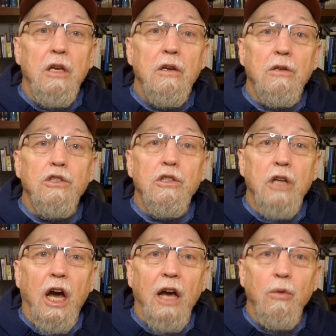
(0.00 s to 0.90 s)
hill to the
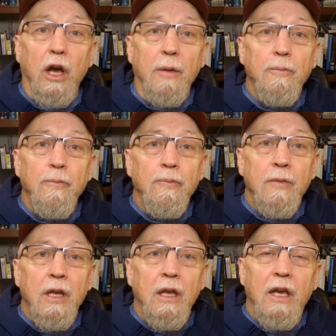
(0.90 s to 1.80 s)
highway.
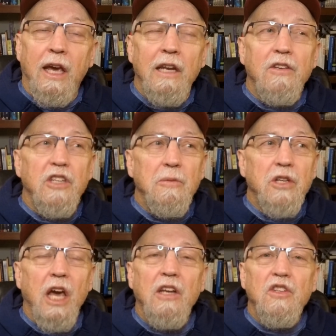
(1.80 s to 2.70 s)
And it seems
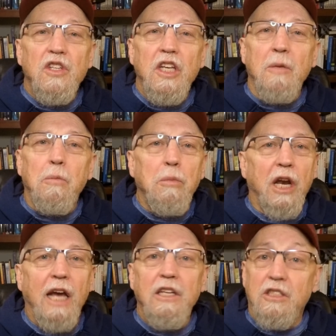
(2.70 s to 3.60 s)
kind of steep, but
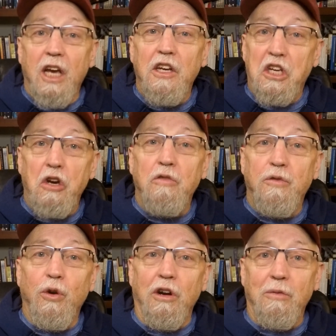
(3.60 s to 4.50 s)
I decide to go
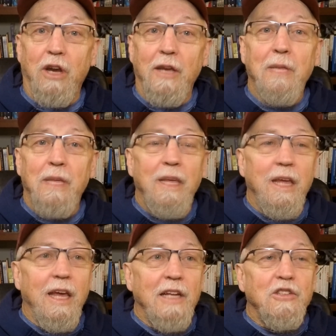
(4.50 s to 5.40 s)
for it, right?
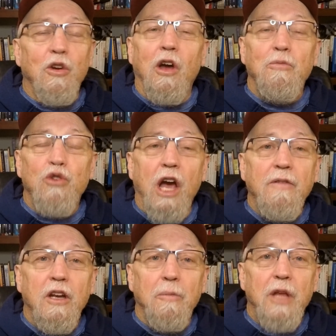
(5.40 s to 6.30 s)
And so I'm
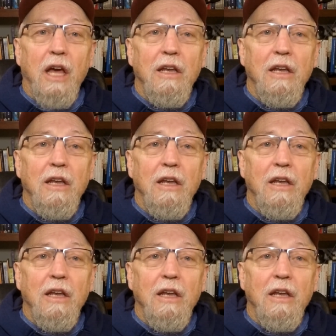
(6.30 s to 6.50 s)
driving up that